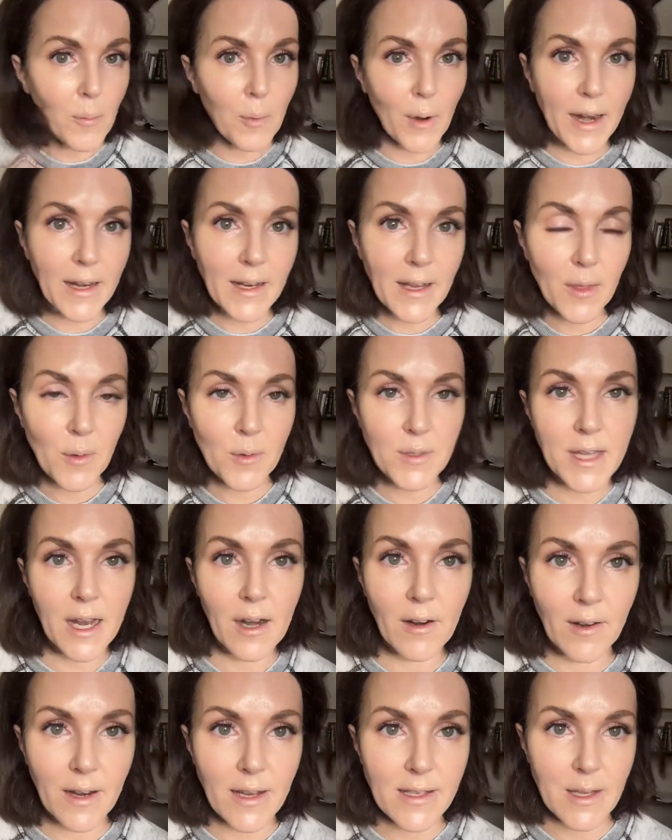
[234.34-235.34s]
brightening those
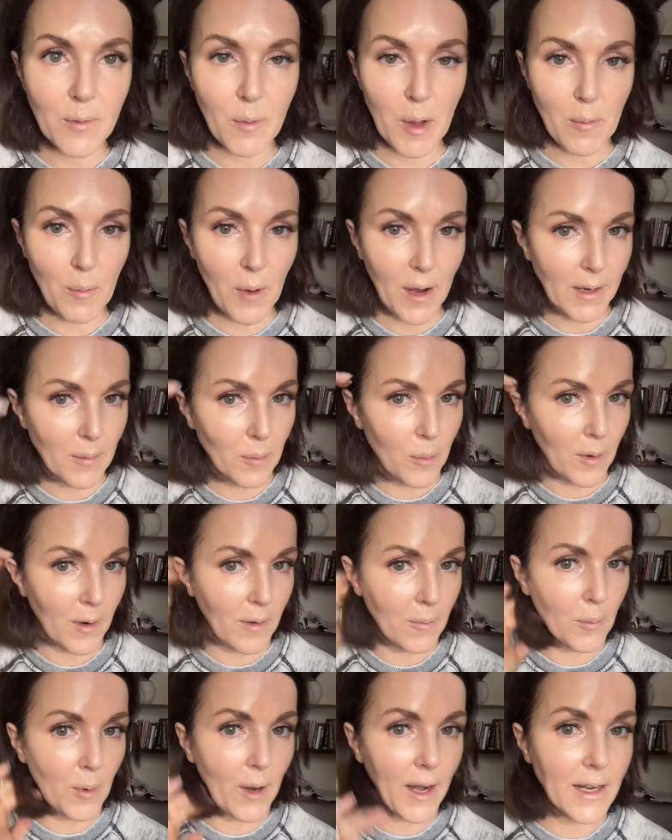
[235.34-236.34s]
areas that we want
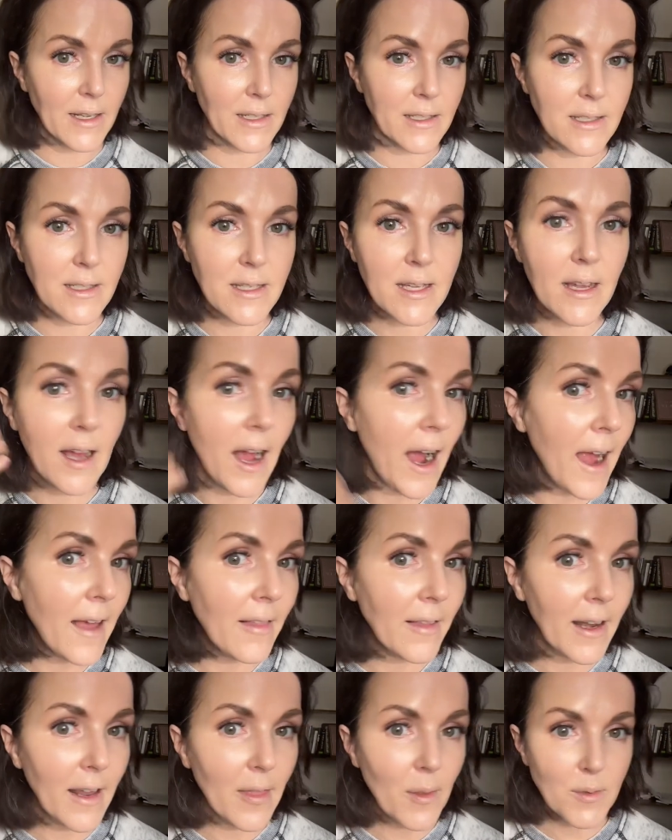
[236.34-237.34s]
brightened,
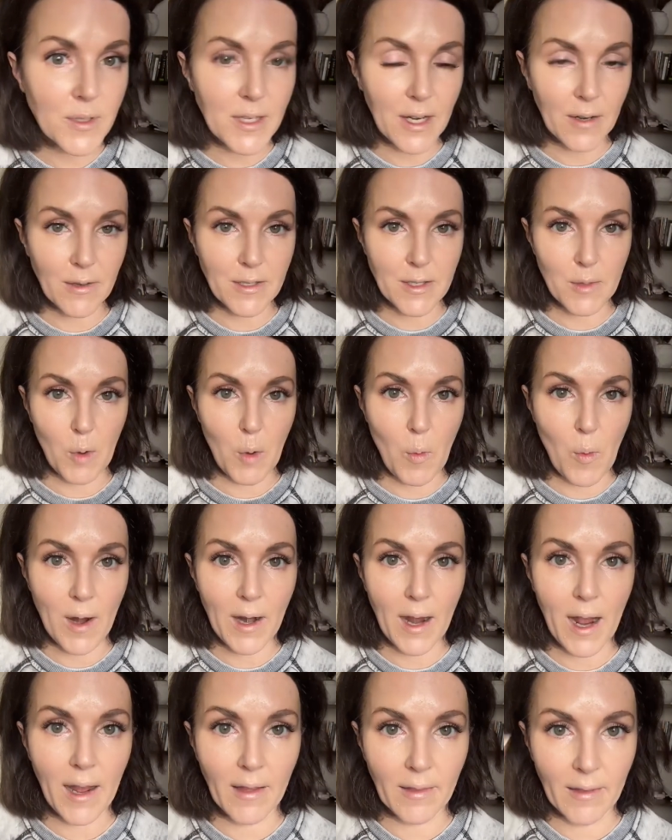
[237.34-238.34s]
highlighting those areas that we
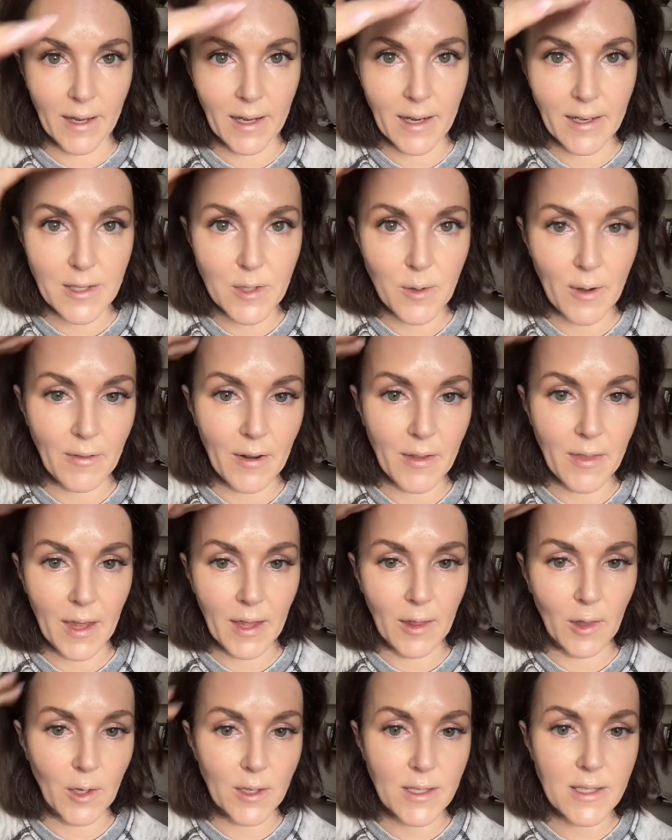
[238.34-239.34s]
want highlighted, so
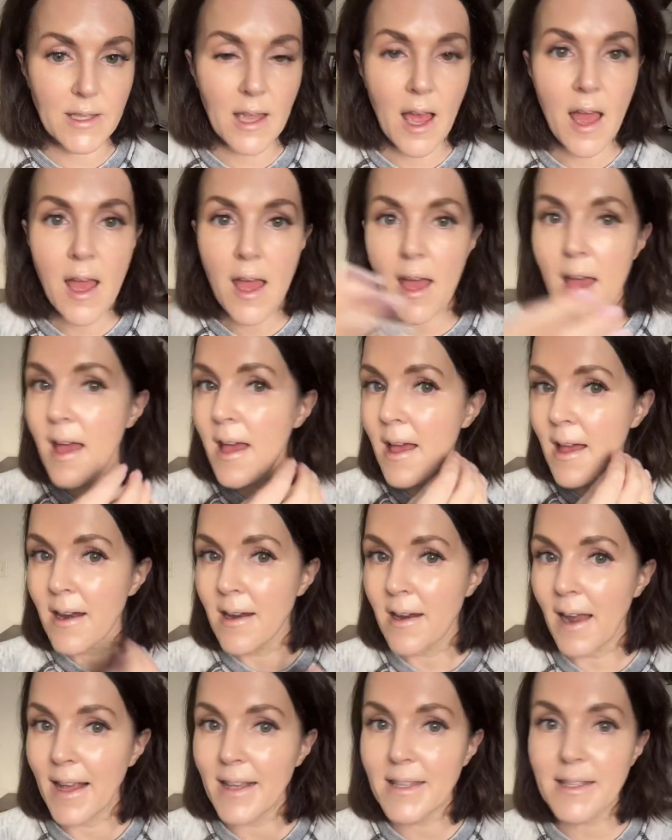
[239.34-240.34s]
everything looks
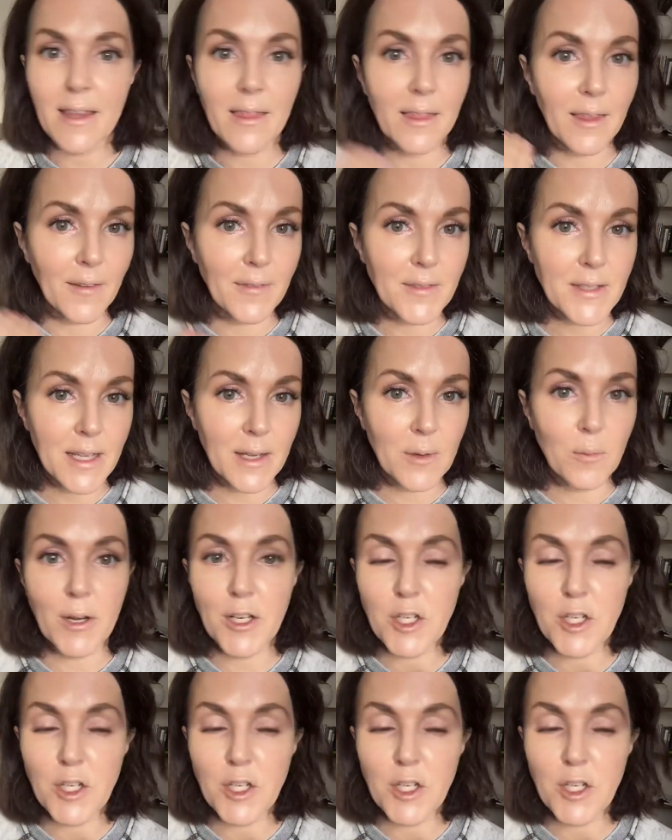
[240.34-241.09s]
nice and lifted,